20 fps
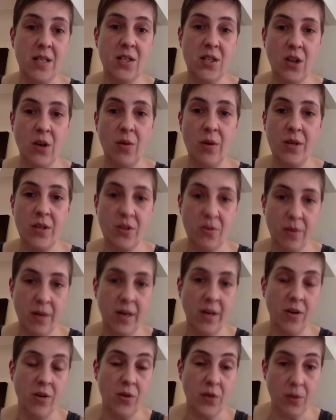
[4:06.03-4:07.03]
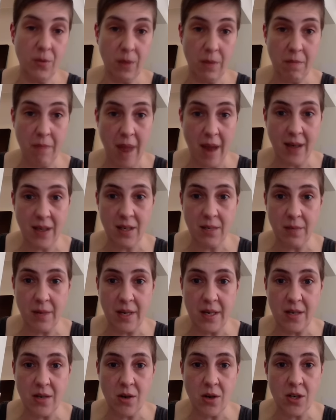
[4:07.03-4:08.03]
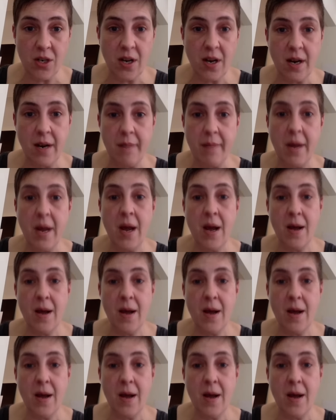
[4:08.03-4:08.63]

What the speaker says: so it's critical that we maximize our time,